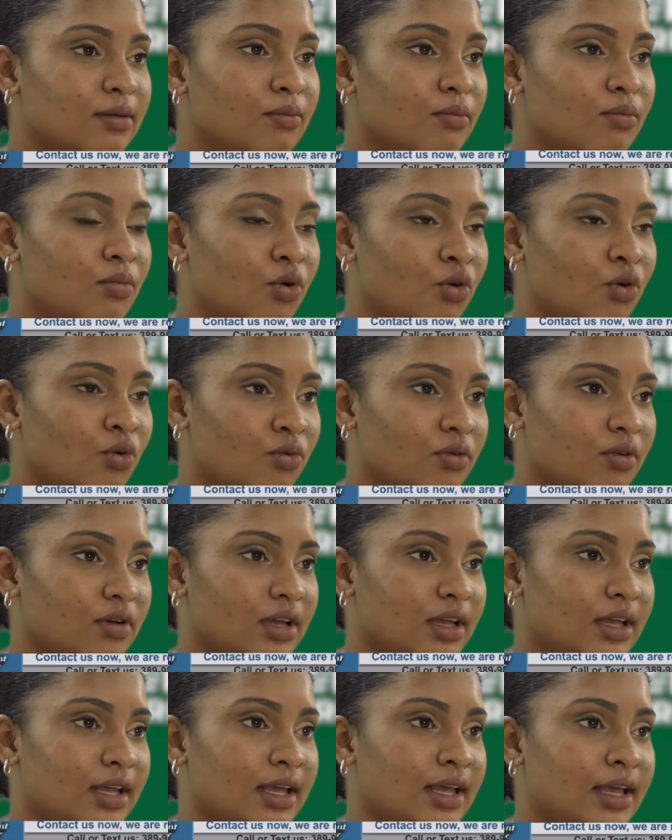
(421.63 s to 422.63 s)
more.
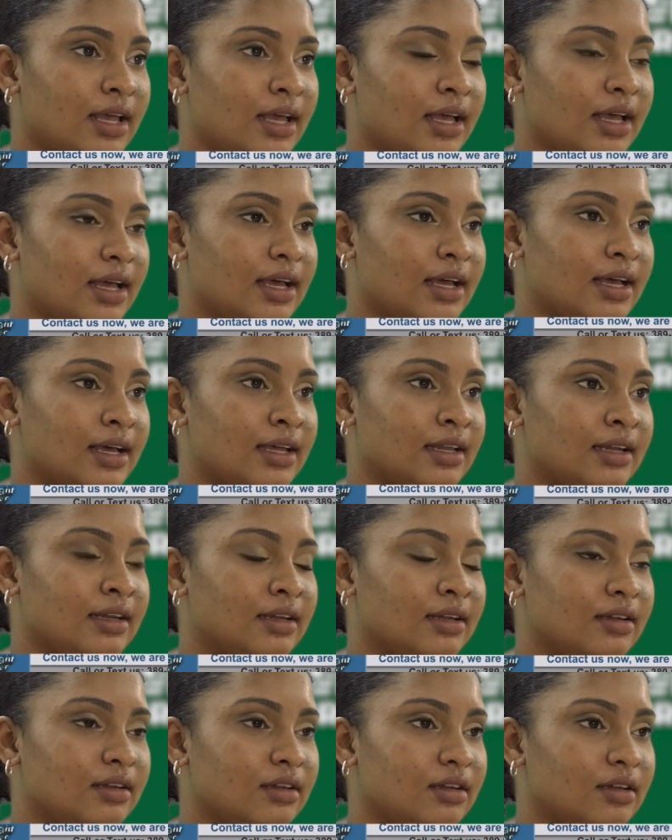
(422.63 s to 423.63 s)

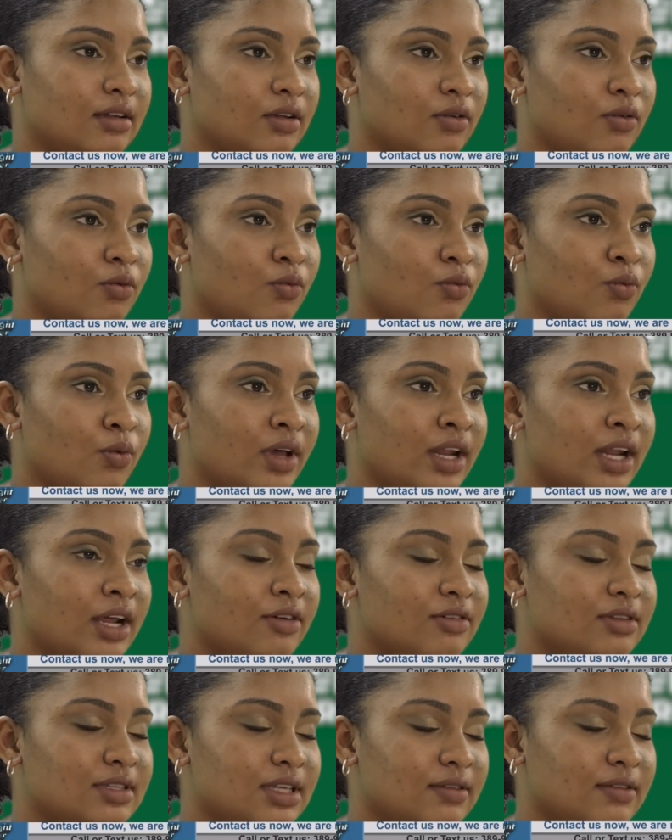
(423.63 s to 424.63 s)
And when I
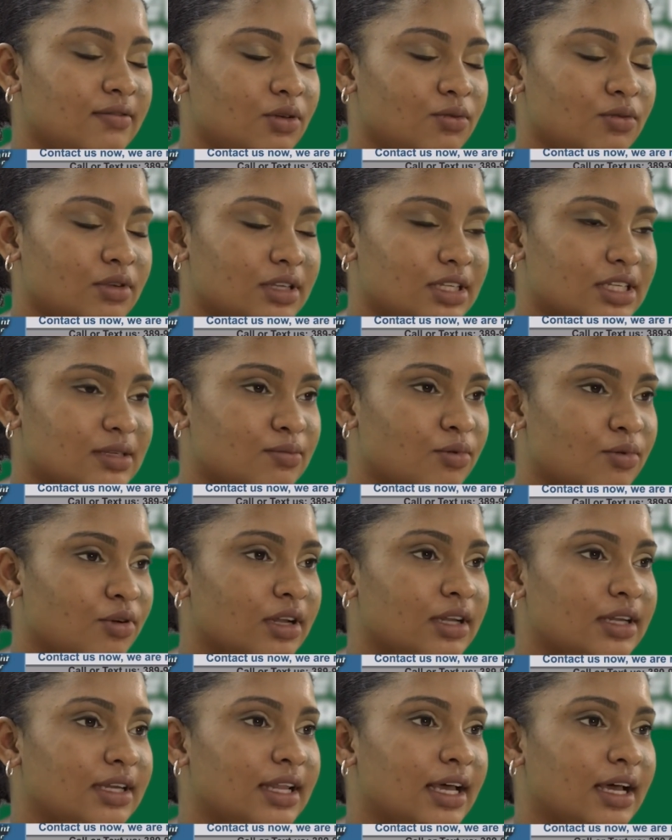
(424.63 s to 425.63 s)
received the Holy
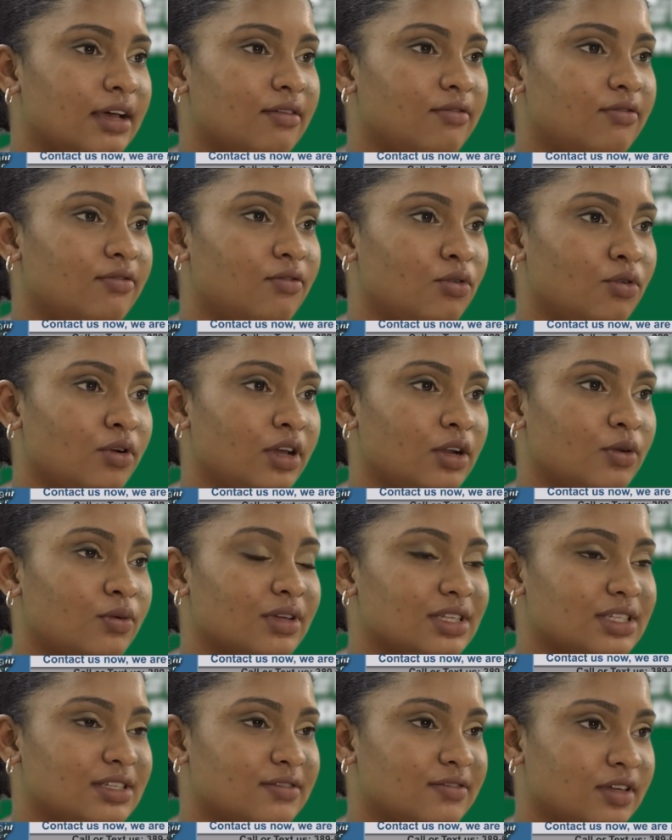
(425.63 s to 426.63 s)
Spirit, that void
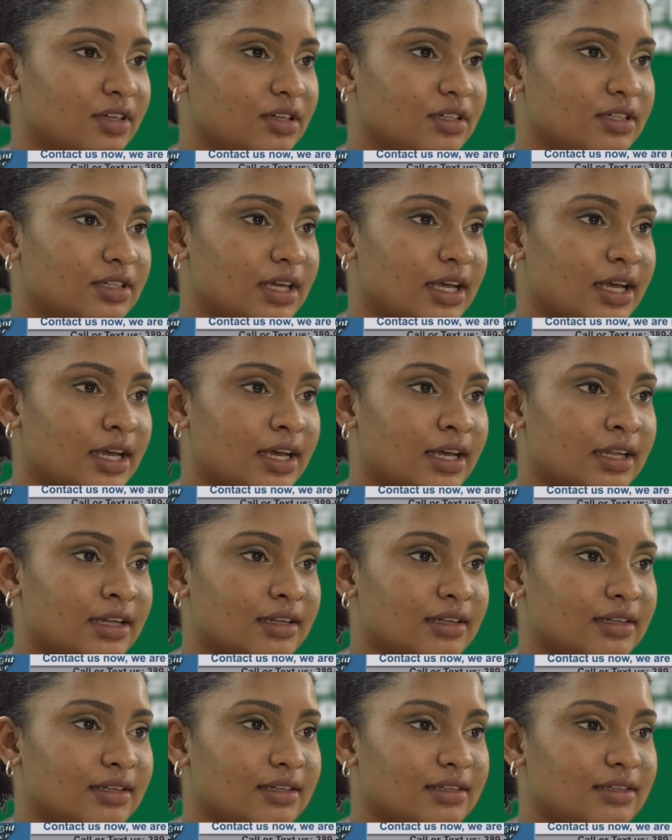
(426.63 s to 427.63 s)
was filled.
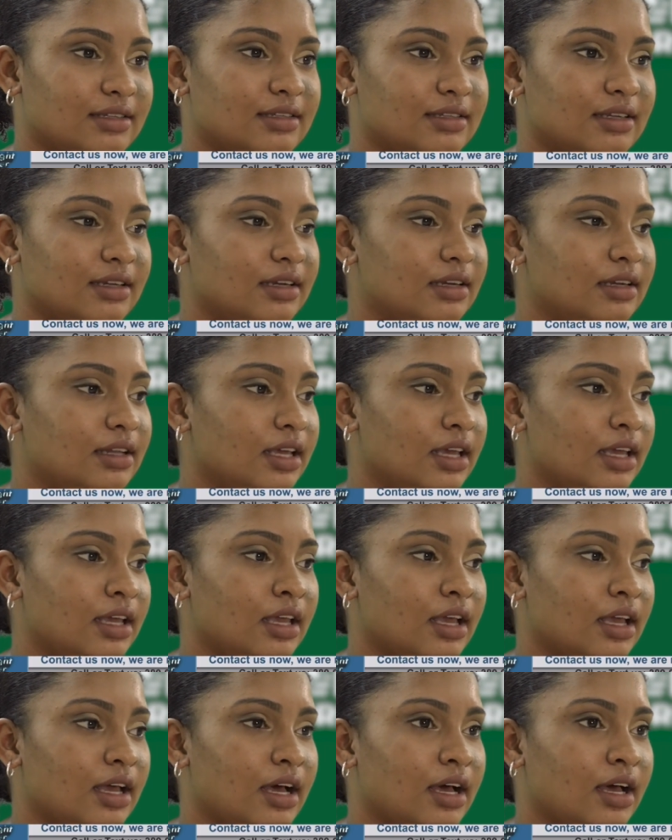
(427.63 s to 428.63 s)
And
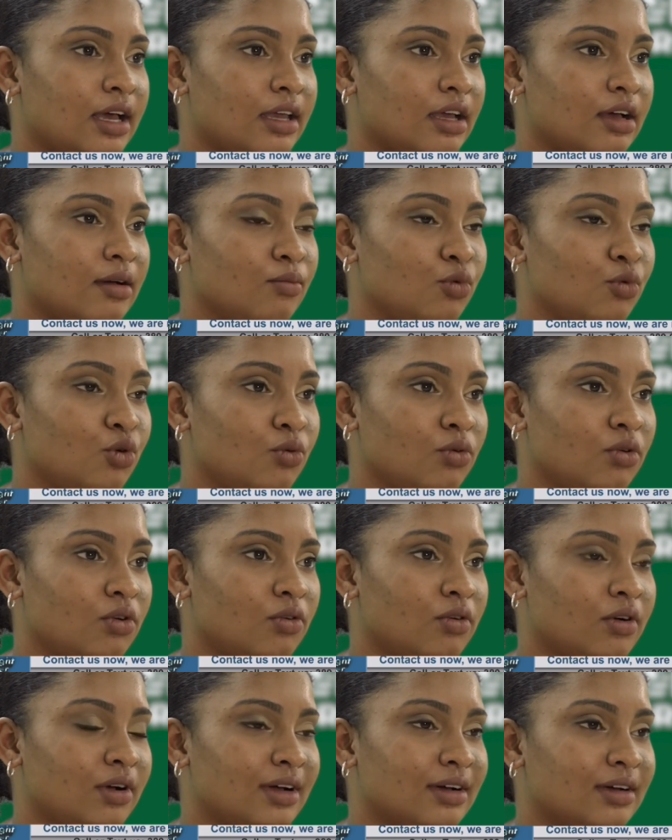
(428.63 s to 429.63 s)
today I am no
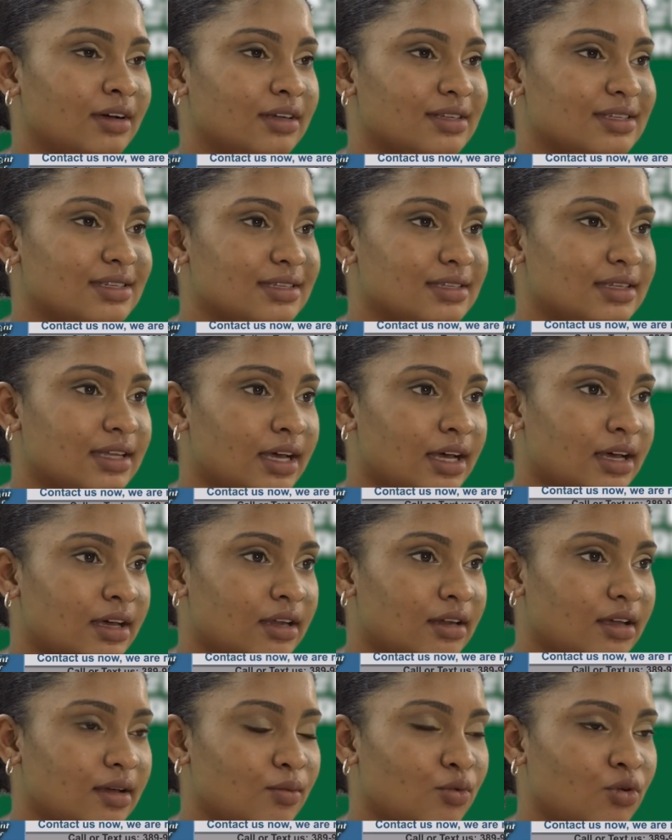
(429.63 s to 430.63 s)
longer
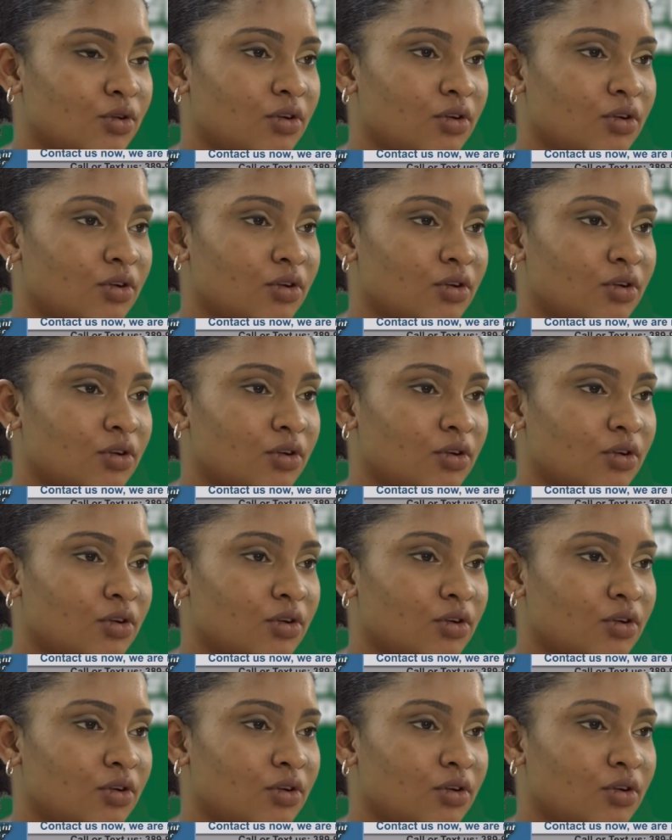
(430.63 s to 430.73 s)
sad, I'm no